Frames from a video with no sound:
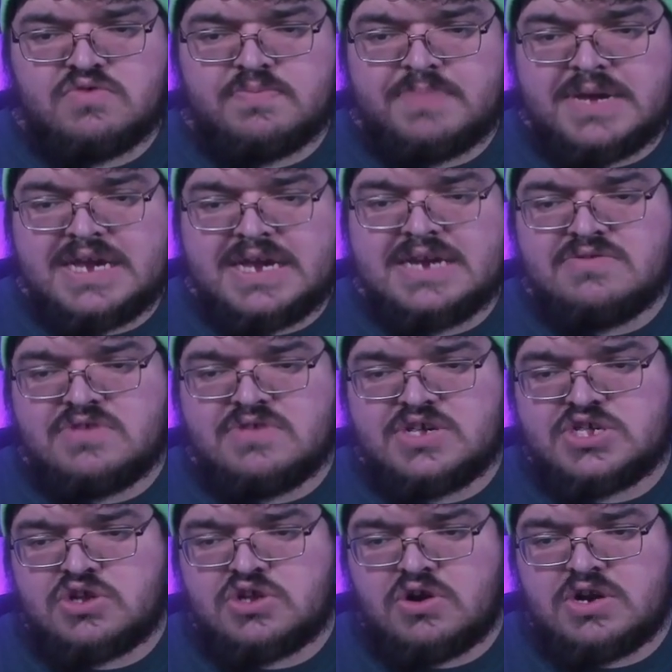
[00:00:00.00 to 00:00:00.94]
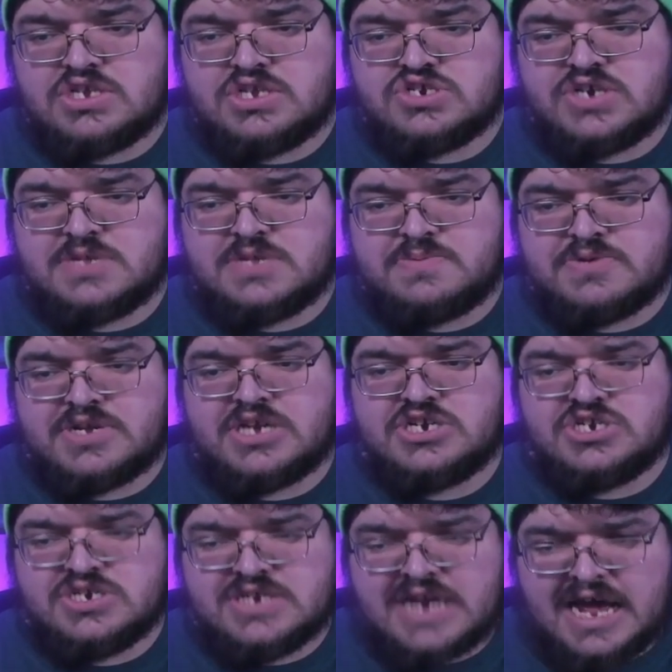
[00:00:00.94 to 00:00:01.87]
repeatedly starting
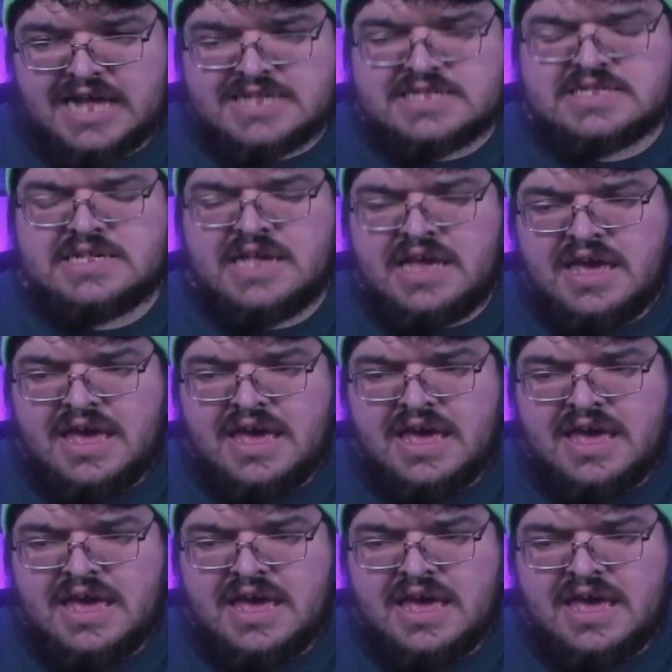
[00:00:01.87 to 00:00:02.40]
transportation tasks